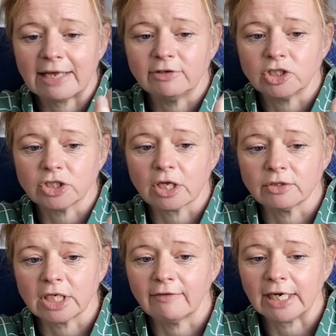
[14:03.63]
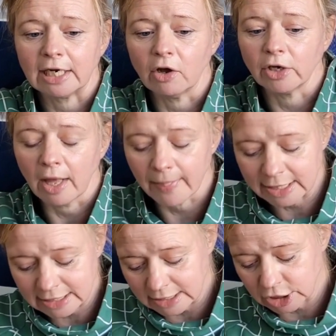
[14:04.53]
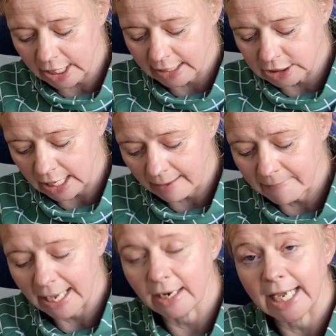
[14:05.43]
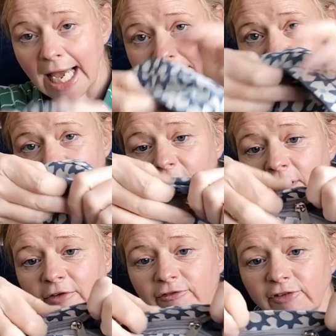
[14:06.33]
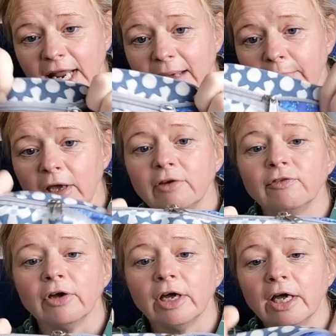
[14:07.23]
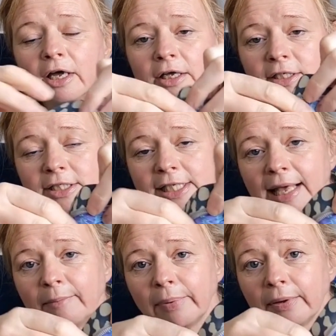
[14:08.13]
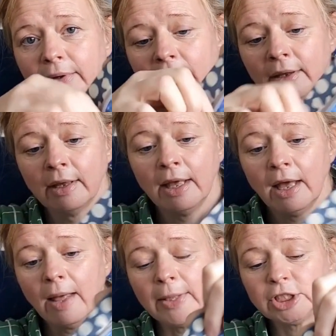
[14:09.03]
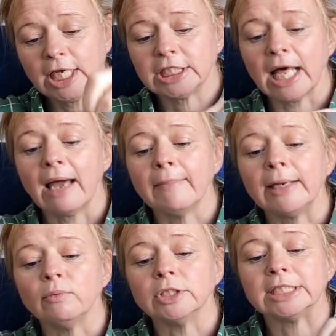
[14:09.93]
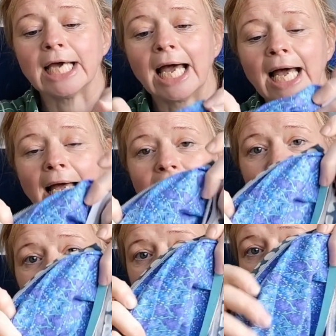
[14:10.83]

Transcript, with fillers: there it just goes directly on and the change that I made and it has a flap over a zip and the change that I made was to add